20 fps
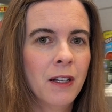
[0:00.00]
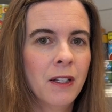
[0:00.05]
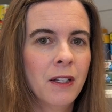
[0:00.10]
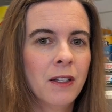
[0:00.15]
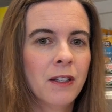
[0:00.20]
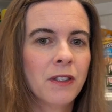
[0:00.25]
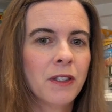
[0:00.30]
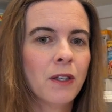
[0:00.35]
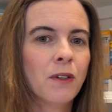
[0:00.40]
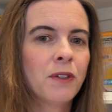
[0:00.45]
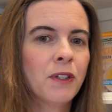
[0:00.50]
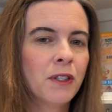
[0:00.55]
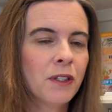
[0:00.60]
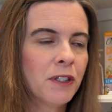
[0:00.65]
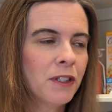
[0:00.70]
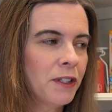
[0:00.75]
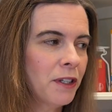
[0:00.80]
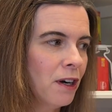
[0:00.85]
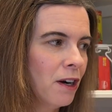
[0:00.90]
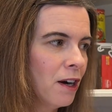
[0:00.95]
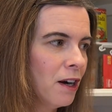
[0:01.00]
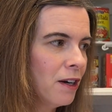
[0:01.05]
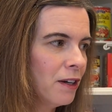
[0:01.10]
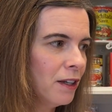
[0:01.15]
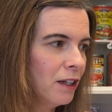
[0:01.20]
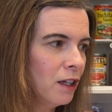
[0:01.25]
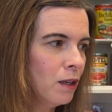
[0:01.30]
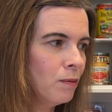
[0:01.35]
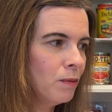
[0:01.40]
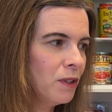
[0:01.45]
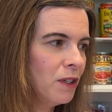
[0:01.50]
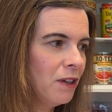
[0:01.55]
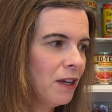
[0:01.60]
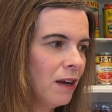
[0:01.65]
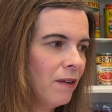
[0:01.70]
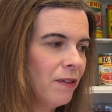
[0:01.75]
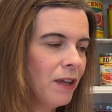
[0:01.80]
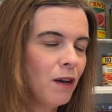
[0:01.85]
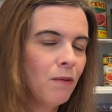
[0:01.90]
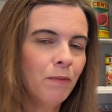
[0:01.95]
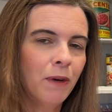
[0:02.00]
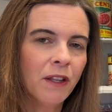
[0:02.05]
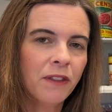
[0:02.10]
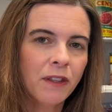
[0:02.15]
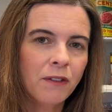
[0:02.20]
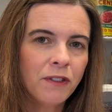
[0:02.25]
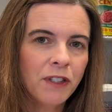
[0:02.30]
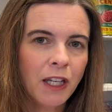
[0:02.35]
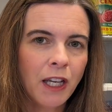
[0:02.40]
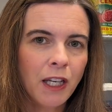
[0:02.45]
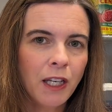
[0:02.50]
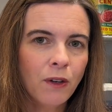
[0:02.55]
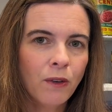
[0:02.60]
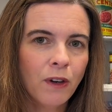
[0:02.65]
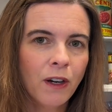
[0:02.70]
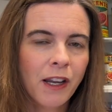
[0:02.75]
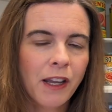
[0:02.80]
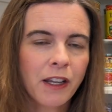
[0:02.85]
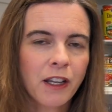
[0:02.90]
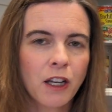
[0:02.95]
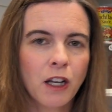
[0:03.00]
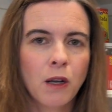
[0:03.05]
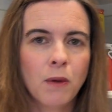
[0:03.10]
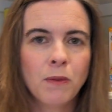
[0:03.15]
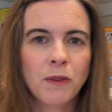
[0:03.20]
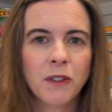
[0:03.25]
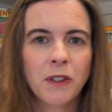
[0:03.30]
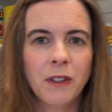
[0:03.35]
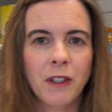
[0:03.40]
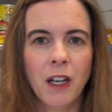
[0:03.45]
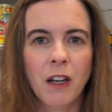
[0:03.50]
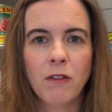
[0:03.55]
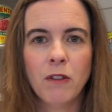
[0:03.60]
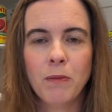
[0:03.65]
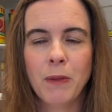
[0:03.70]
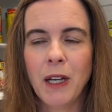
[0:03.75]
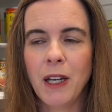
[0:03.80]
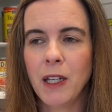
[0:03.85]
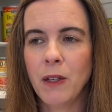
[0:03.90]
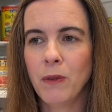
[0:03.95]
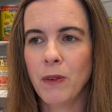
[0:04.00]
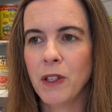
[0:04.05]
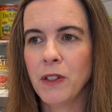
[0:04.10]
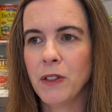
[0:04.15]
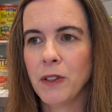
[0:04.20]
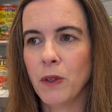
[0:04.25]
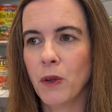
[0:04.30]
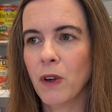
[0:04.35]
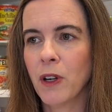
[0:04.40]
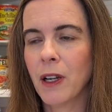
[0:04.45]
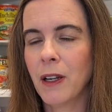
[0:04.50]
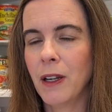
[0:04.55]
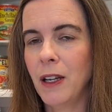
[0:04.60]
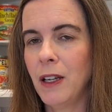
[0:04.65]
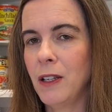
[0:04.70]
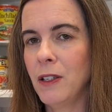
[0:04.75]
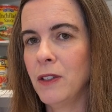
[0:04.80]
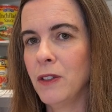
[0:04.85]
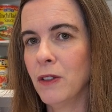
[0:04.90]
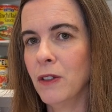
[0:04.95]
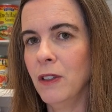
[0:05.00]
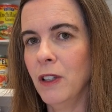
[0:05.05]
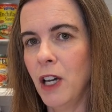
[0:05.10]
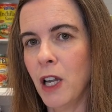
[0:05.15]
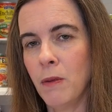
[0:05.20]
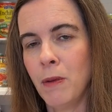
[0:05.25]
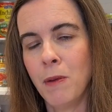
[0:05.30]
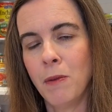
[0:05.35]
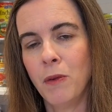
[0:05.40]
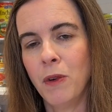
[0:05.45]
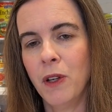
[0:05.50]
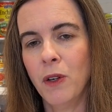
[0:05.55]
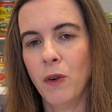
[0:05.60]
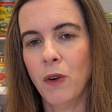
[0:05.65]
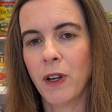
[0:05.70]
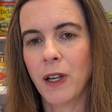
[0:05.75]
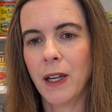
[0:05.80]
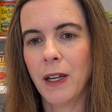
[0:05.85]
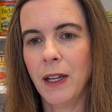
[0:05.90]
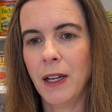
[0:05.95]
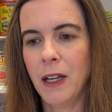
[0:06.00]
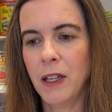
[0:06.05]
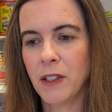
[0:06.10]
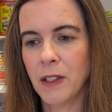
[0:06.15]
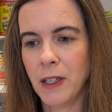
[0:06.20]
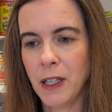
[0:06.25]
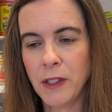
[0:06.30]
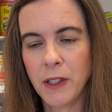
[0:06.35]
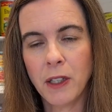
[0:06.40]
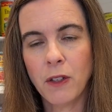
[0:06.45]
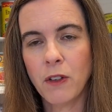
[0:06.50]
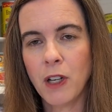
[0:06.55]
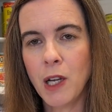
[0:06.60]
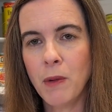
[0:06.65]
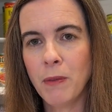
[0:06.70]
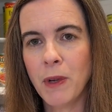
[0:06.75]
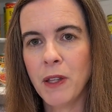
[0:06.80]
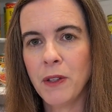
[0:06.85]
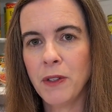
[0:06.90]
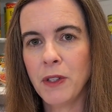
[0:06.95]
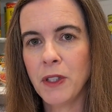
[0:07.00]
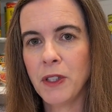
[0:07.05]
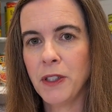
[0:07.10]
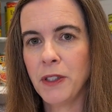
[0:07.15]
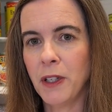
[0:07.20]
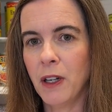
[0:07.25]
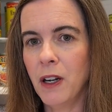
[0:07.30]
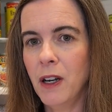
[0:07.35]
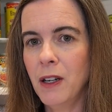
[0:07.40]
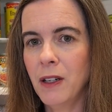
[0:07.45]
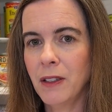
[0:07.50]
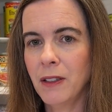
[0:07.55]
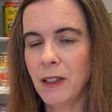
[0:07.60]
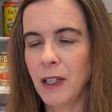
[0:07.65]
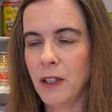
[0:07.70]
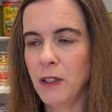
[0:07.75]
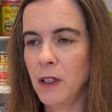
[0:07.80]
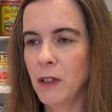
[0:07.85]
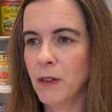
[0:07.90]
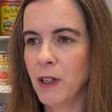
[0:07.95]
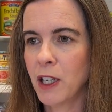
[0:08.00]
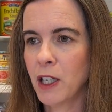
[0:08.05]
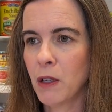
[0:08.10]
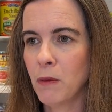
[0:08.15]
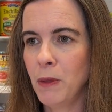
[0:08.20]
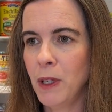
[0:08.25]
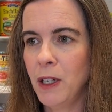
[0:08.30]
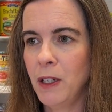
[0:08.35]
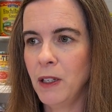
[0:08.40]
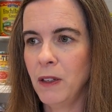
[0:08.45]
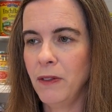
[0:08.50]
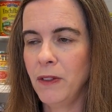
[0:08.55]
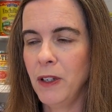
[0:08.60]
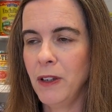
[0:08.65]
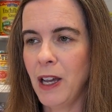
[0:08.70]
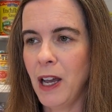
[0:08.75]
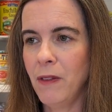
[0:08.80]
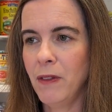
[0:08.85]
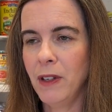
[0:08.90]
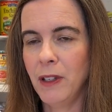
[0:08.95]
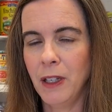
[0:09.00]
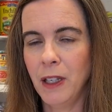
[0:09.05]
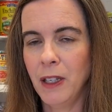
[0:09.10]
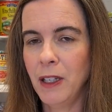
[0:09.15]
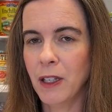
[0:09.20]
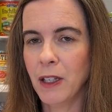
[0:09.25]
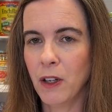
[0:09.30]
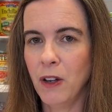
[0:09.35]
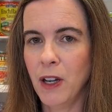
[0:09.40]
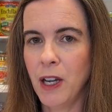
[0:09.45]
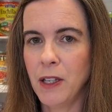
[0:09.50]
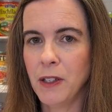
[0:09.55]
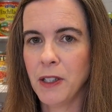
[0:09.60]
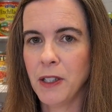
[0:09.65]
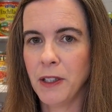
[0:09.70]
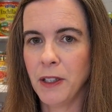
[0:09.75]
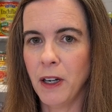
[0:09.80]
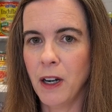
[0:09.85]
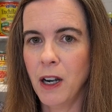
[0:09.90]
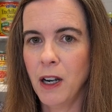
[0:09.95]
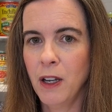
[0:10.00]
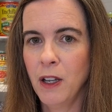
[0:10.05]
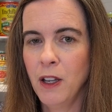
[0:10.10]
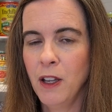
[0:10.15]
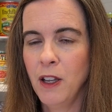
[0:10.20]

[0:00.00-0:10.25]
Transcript: So to start, you have that month of January, it comes. Everybody wants to organize, or a lot of people want to organize, and that's a great month to start. I do recommend, if you haven't done it, go ahead and start.